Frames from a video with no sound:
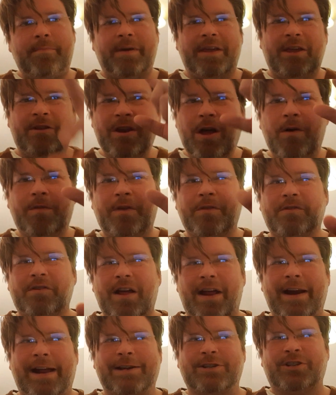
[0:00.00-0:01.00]
But you know that they're
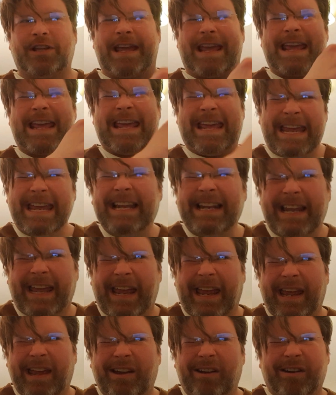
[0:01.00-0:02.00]
not actually
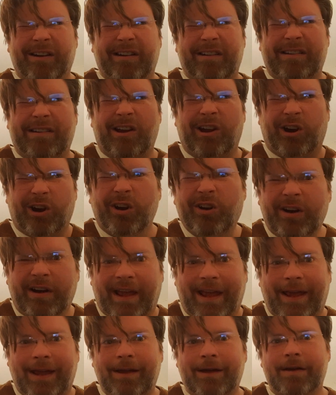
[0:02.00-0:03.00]
killing or
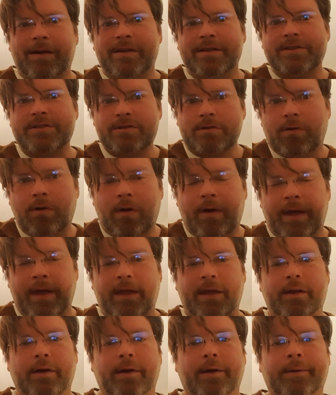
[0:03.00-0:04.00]
hurting or
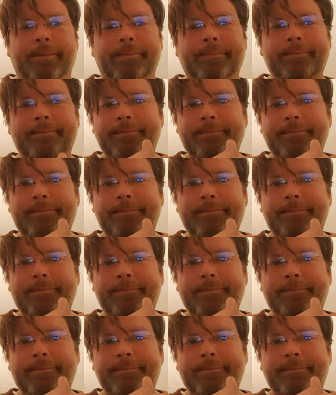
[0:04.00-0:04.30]
destroying your